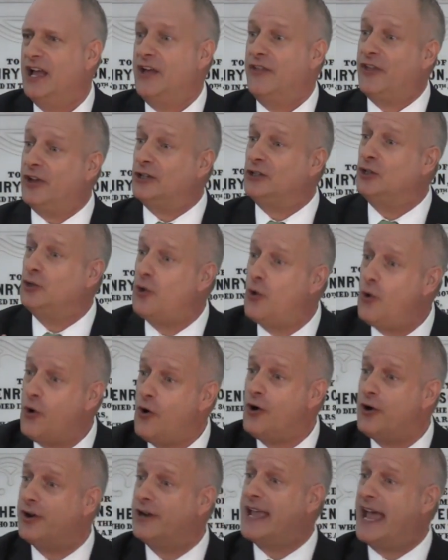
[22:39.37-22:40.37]
the
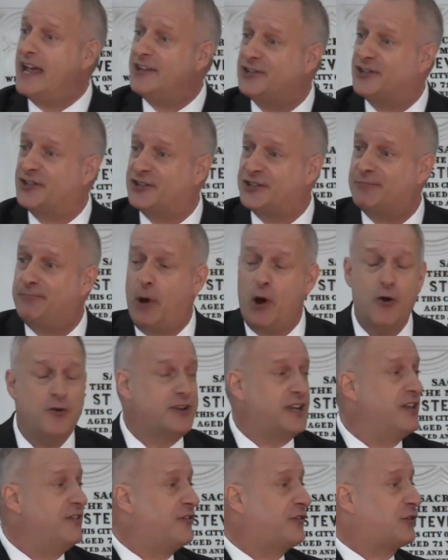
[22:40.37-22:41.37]
Lord has
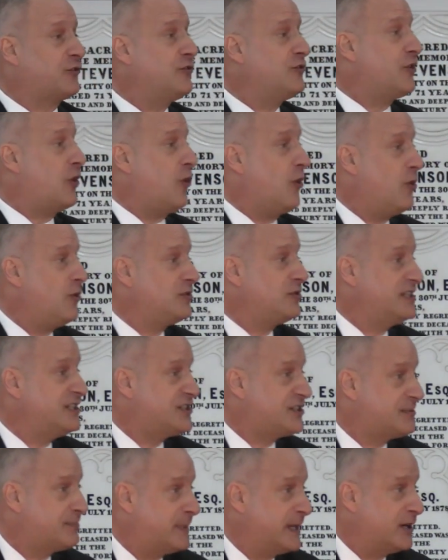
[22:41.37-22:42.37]
spoken through the Holy
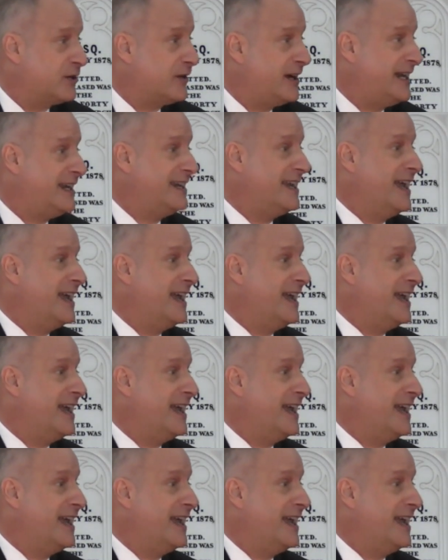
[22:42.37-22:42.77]
Spirit